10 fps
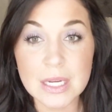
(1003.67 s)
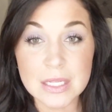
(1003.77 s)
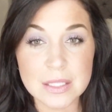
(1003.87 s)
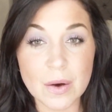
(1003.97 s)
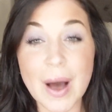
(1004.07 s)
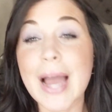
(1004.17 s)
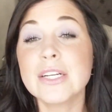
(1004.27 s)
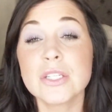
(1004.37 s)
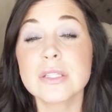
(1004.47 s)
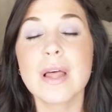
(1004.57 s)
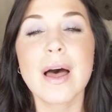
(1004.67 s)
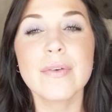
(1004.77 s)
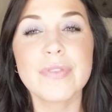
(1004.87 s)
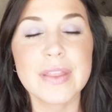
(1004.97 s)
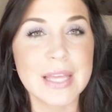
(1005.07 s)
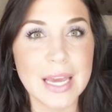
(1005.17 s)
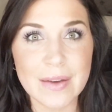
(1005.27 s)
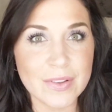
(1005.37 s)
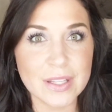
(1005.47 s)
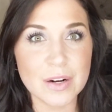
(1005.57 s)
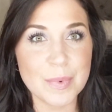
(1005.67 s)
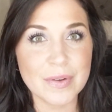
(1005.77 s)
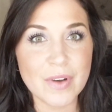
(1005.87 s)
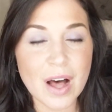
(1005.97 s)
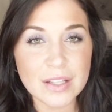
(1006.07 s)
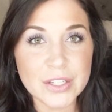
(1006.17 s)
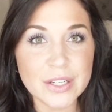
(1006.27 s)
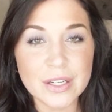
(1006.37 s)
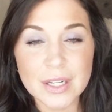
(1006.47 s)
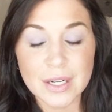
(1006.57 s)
So I just love that they give a little bit of color,